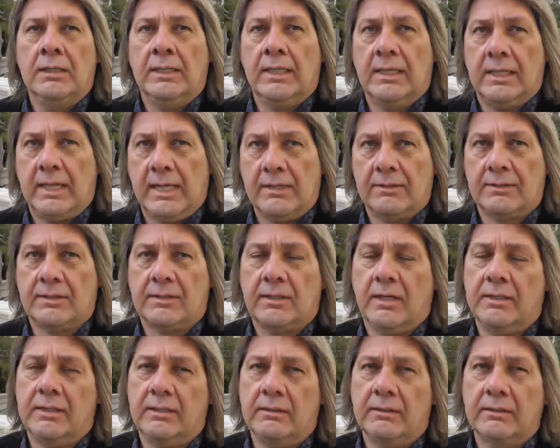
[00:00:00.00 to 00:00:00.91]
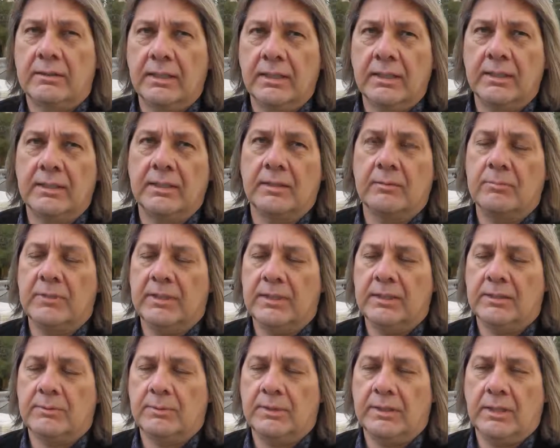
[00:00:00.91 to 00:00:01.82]
Now, outside-in thinking
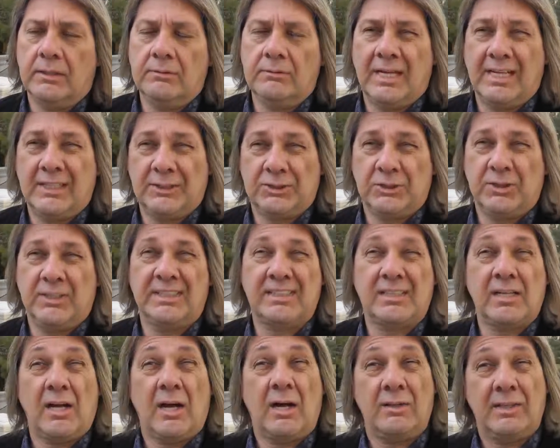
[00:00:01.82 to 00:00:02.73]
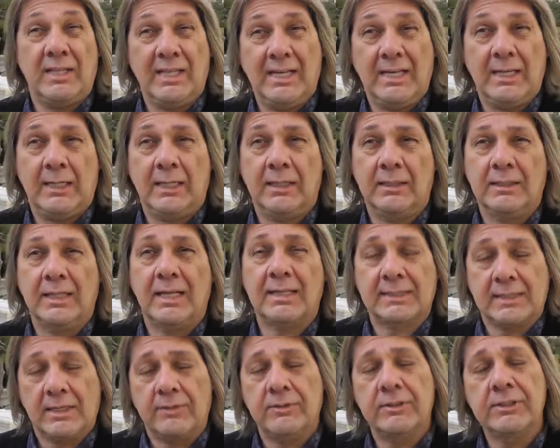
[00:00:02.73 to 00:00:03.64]
means we don't actually start there.
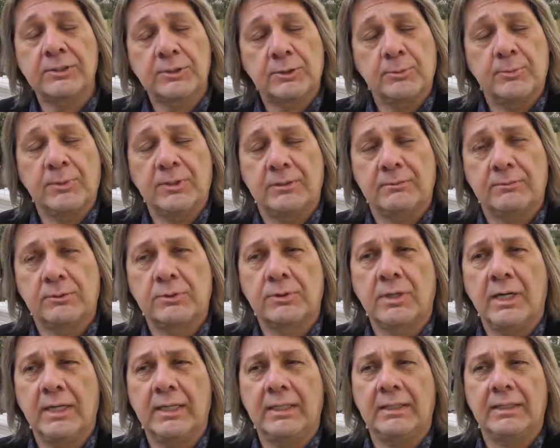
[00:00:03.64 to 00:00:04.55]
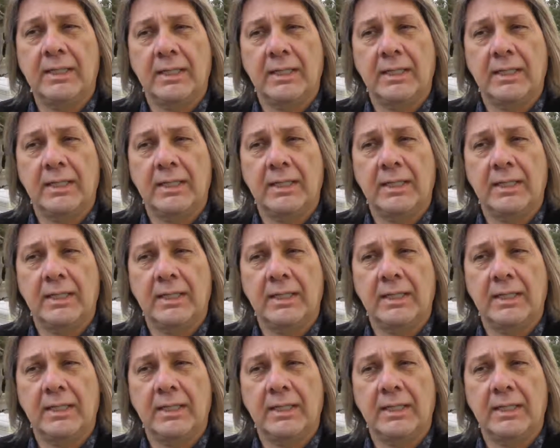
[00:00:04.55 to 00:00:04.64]
That's our instrument of trade.